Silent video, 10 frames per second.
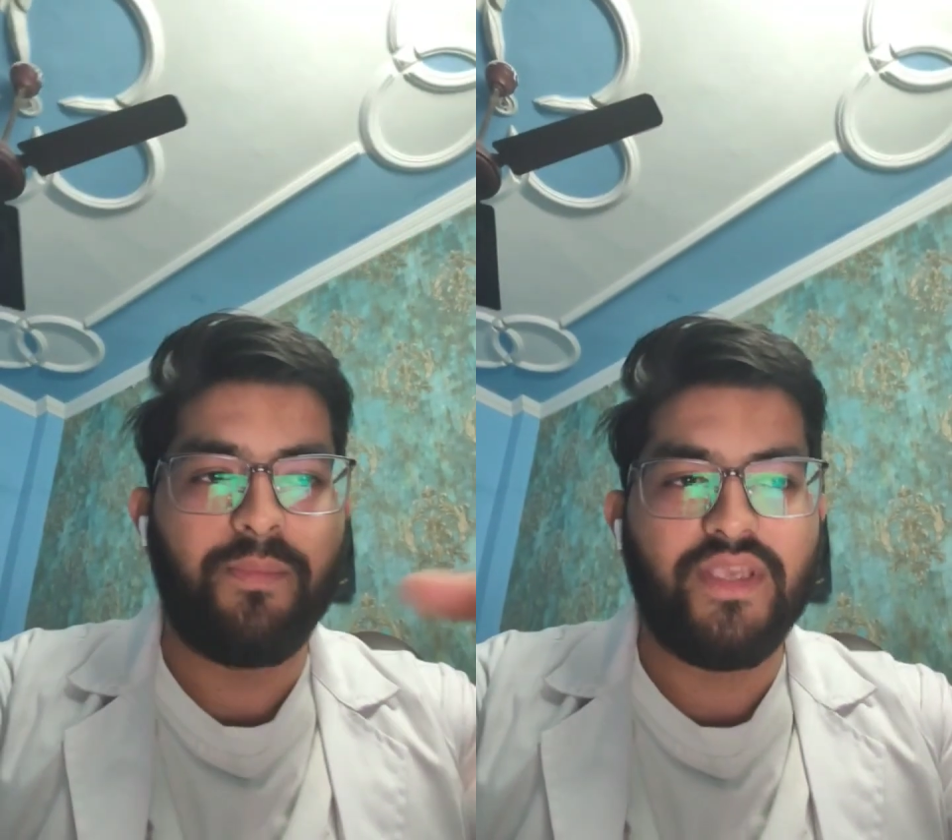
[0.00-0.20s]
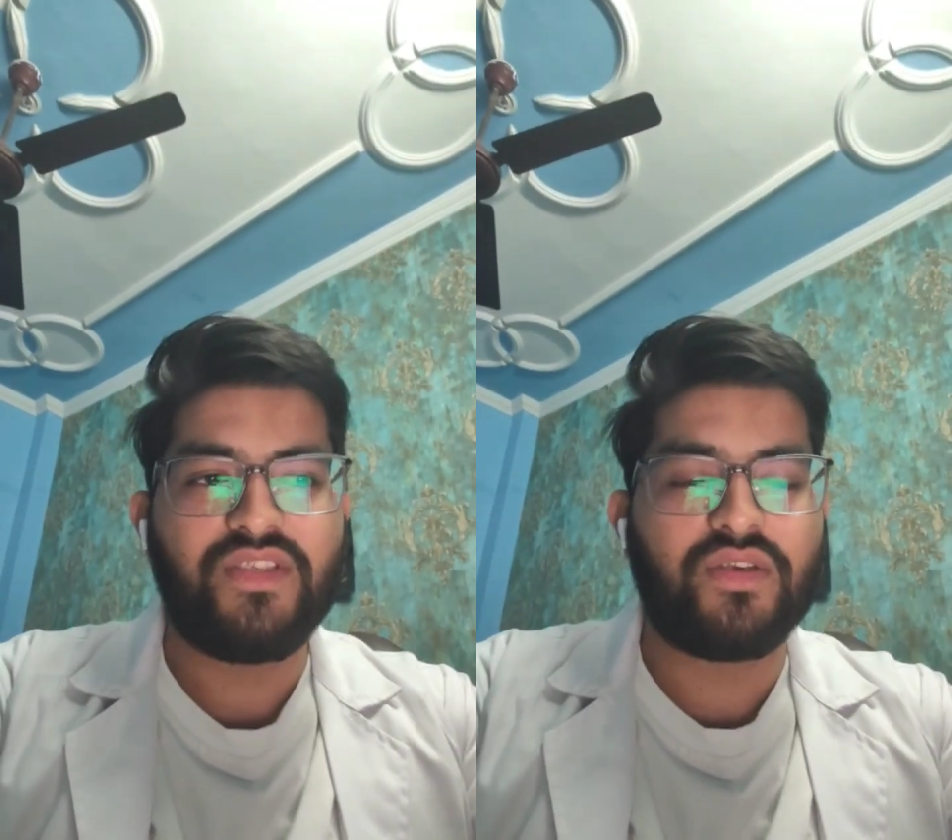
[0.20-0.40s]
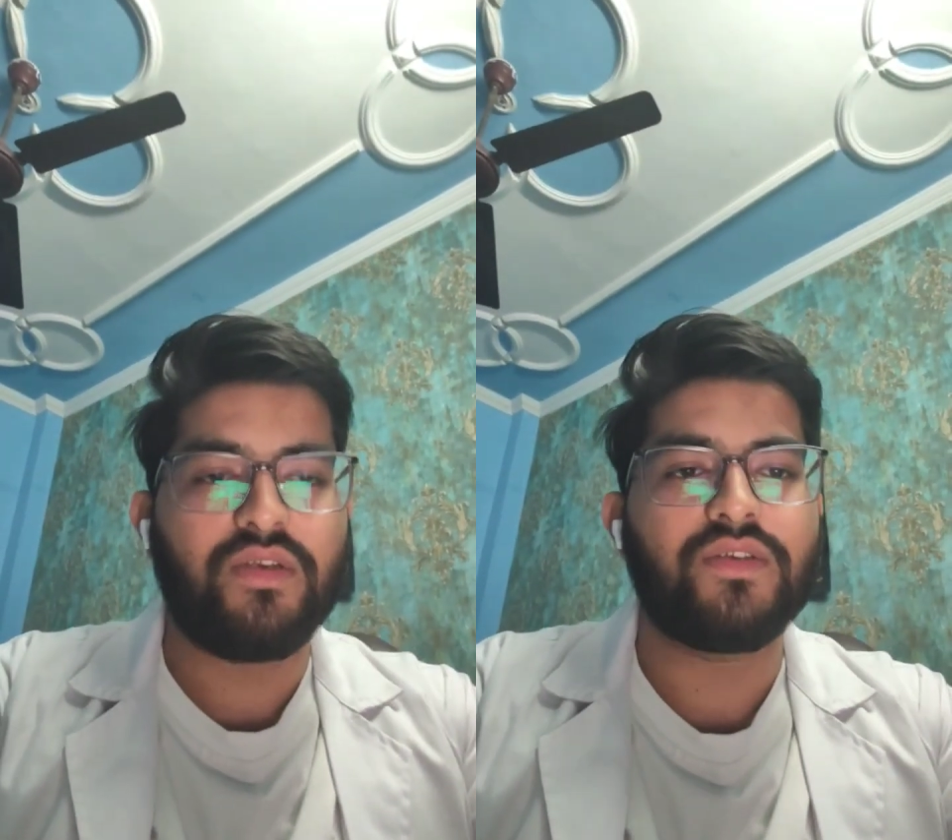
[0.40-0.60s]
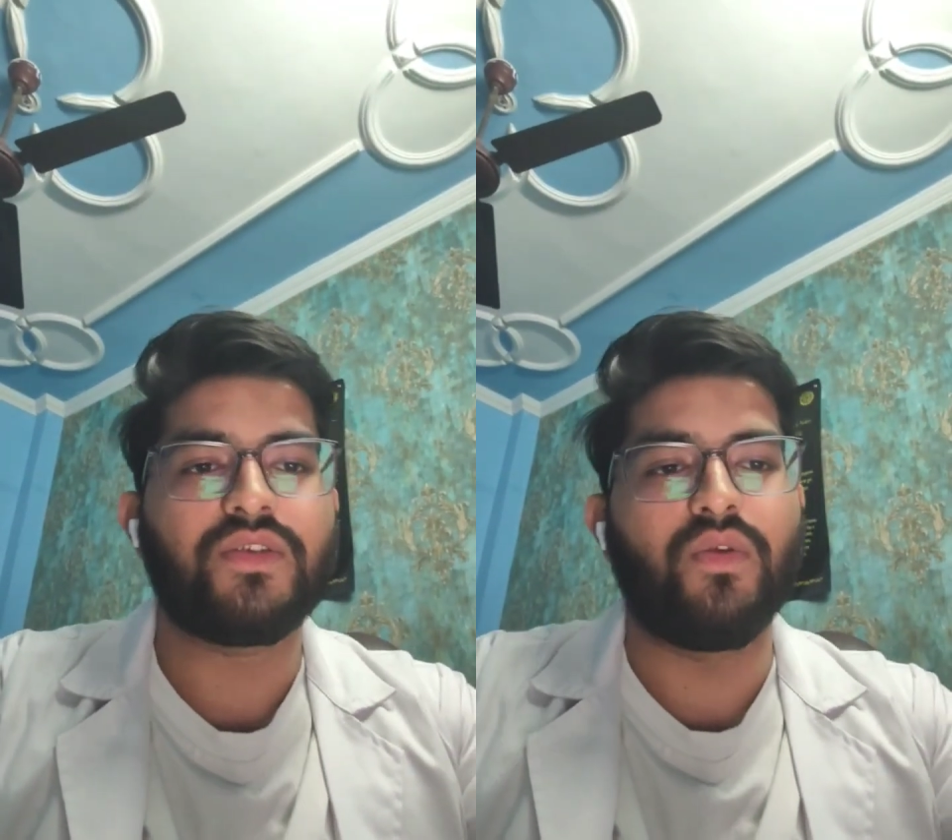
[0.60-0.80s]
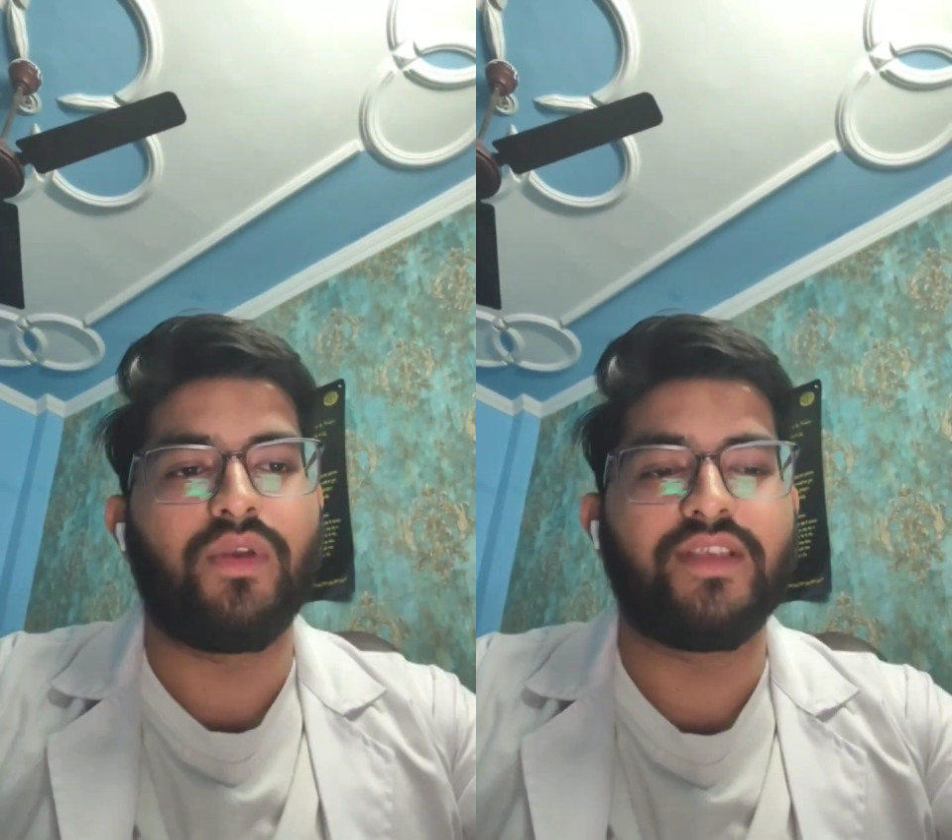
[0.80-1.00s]
pitched
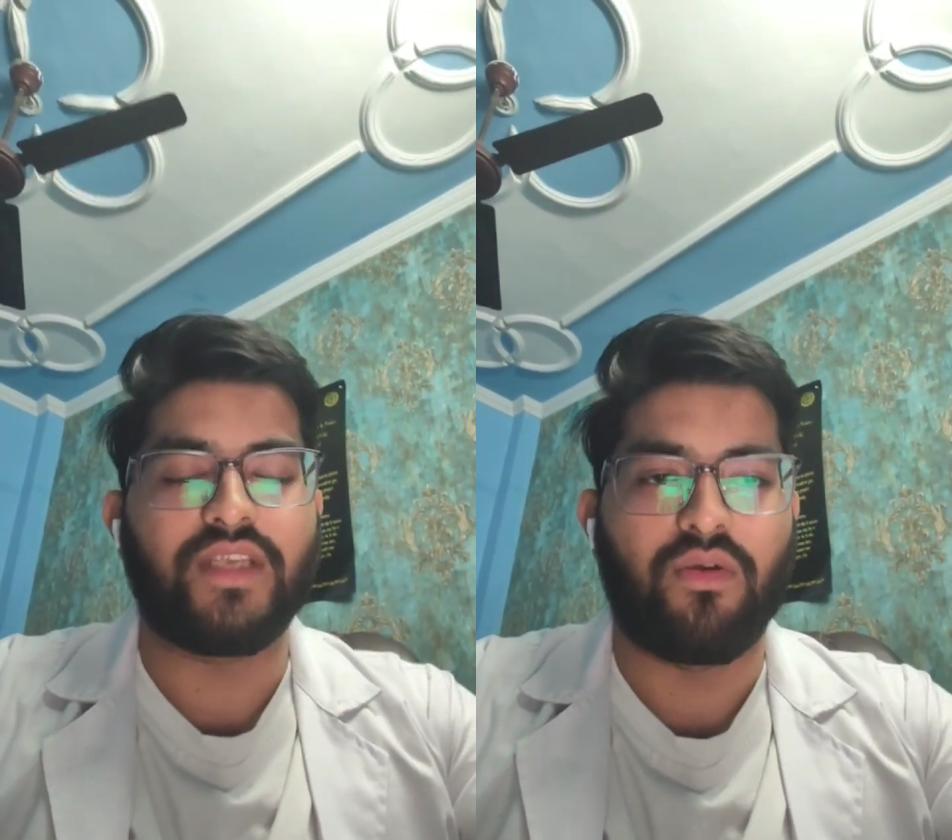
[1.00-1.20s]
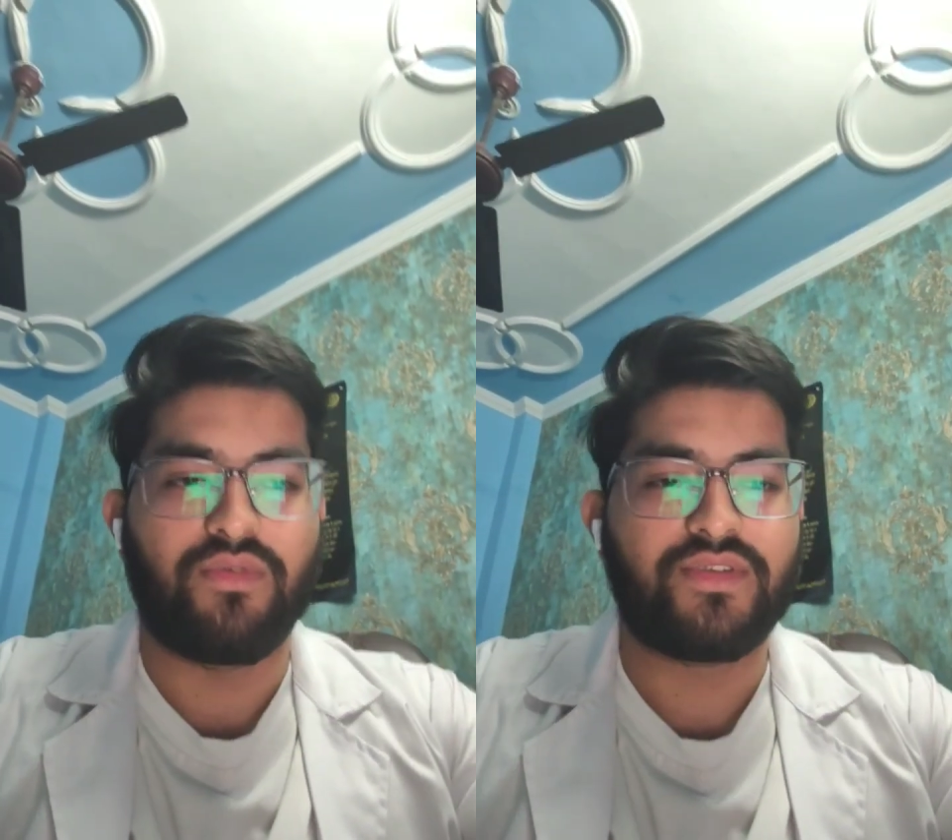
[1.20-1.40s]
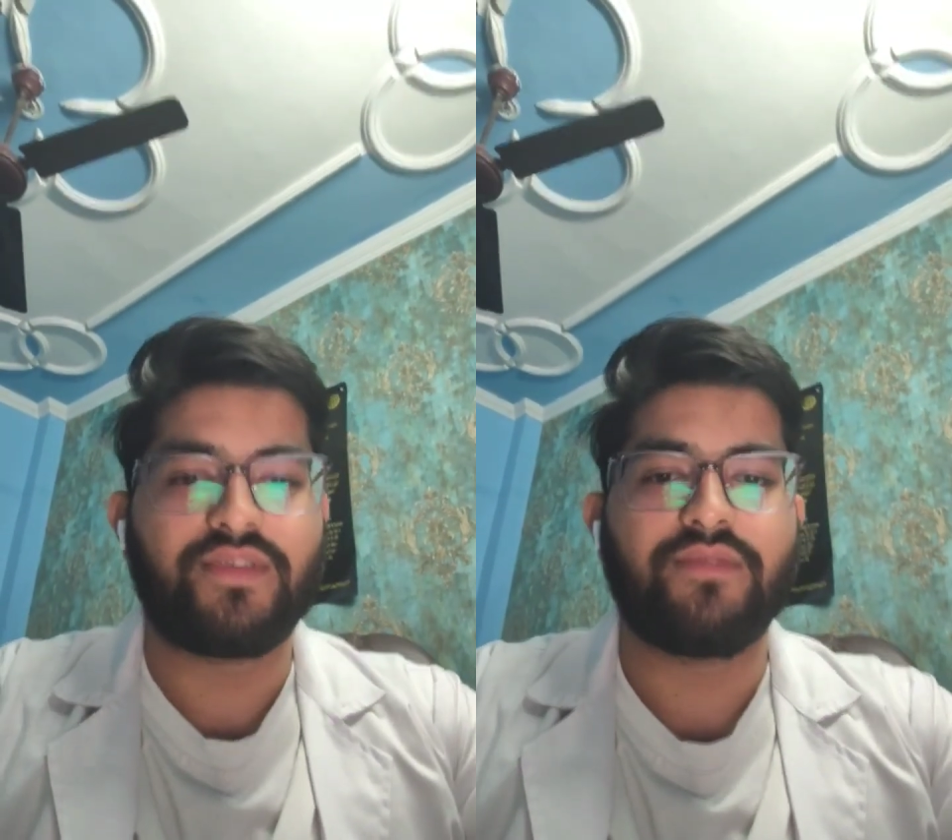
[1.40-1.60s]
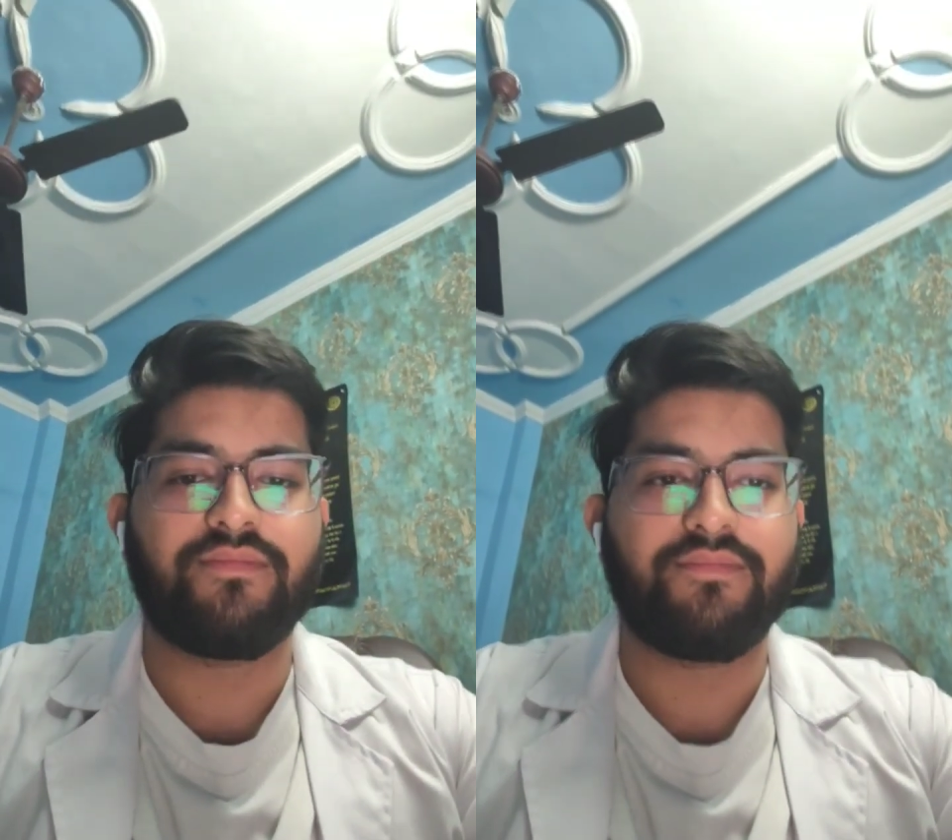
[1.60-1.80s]
snoring sounds.